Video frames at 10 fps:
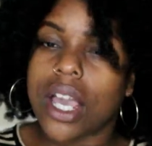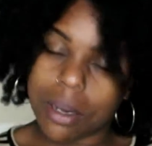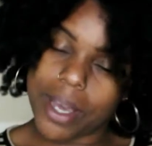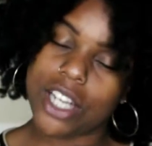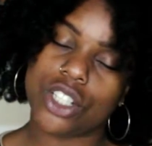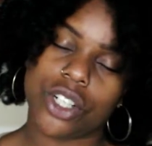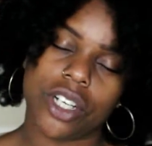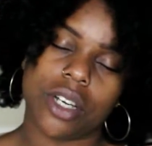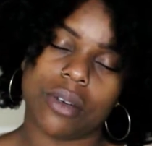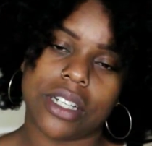in my
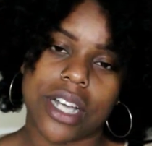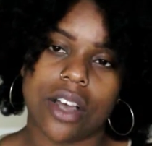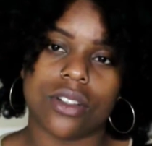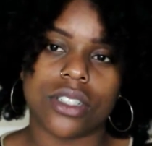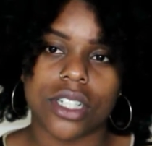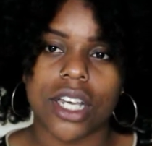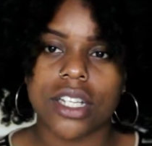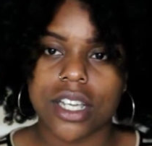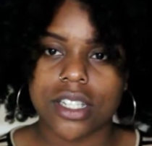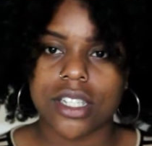journey right now
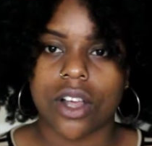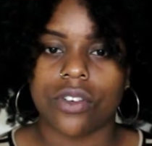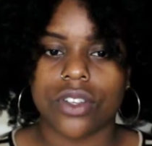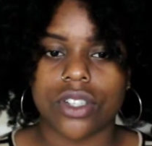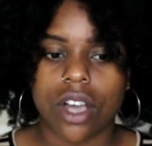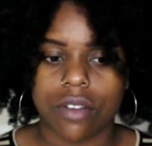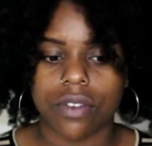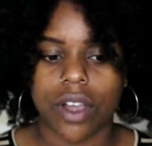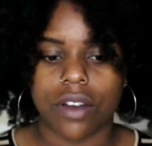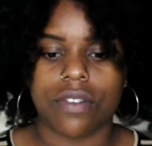in, in
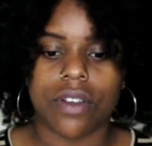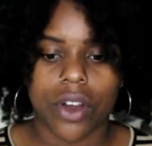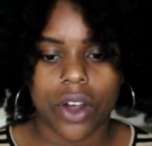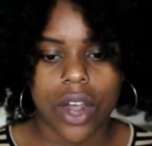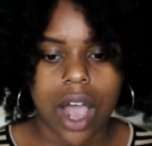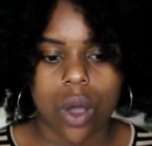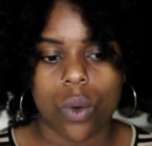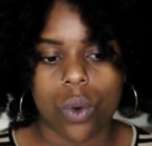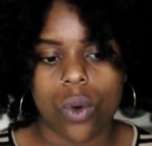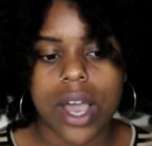self-discovery and figuring
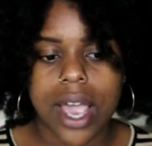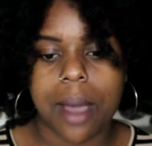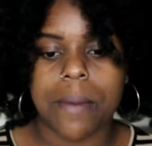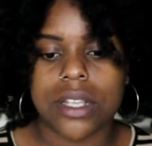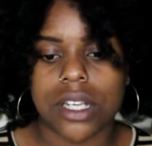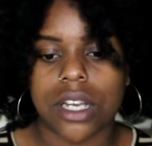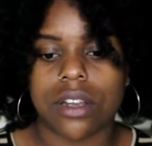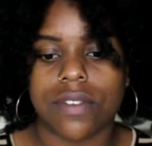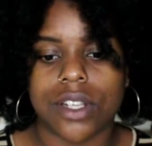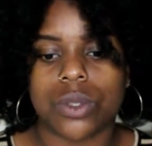out who I am as an
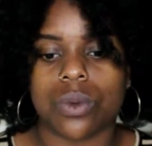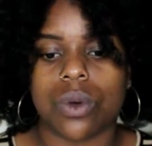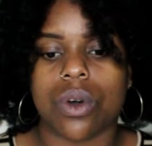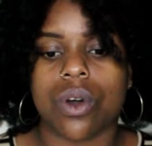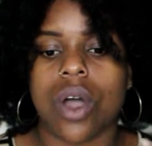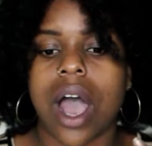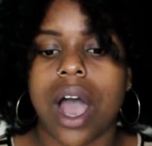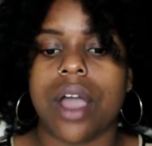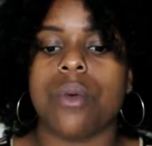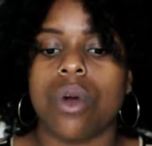individual,
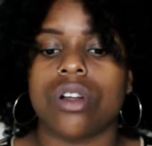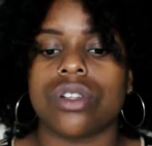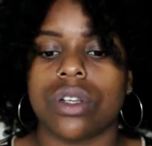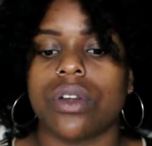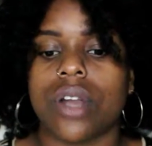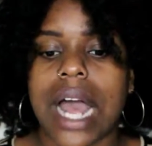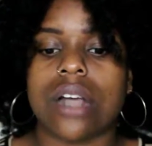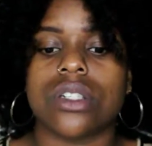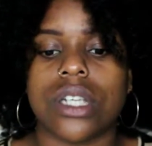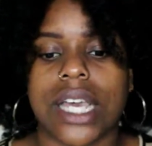I want to learn
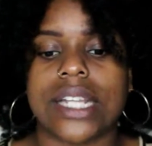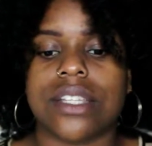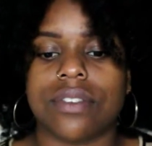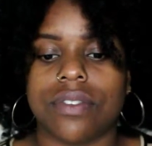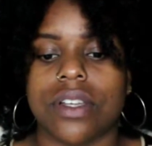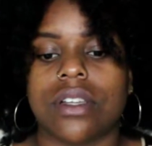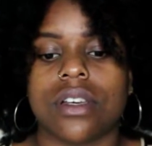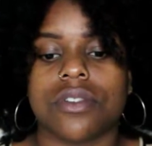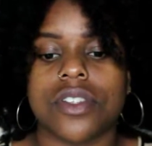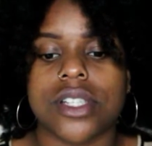how to get the
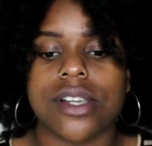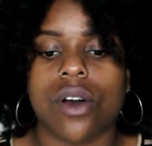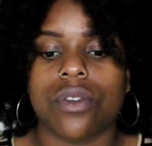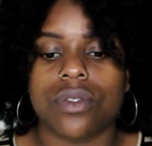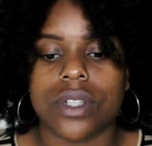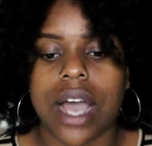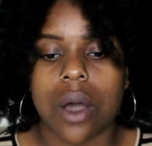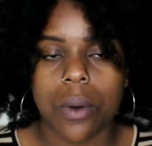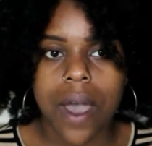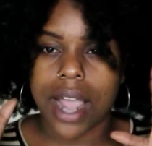feeling of
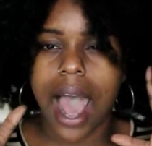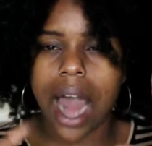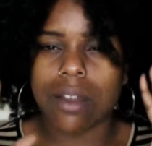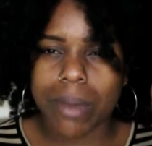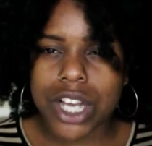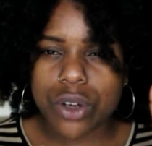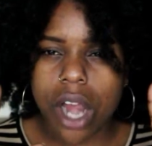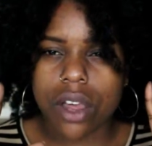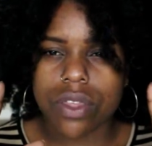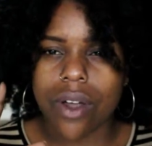self-doubt out of my
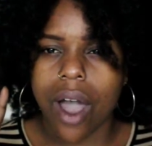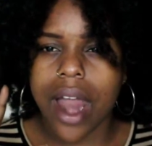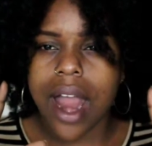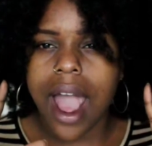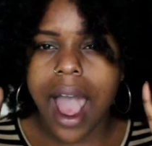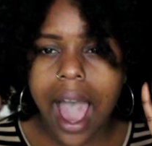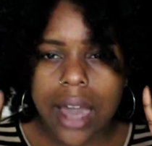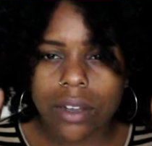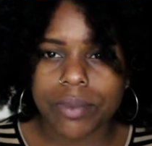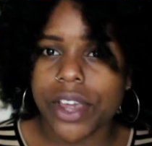train of thought,
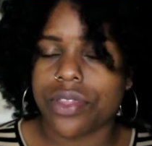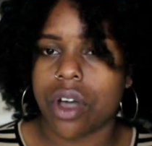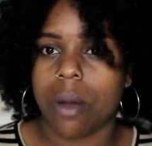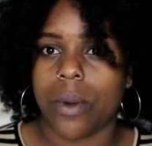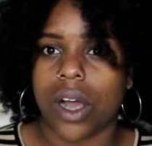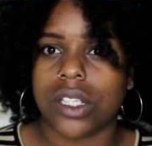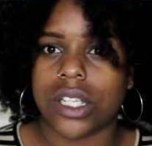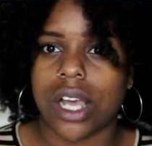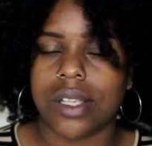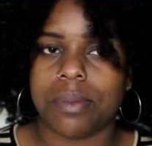out of my thought
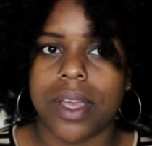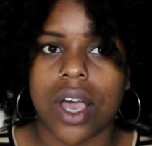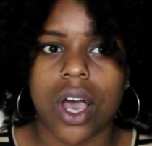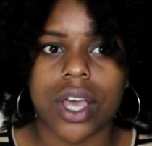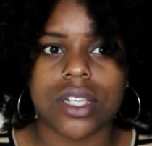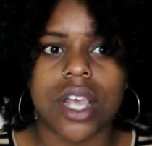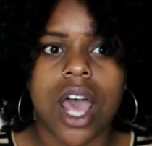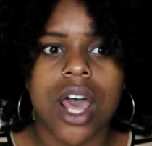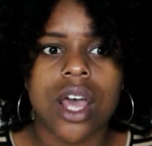process. Because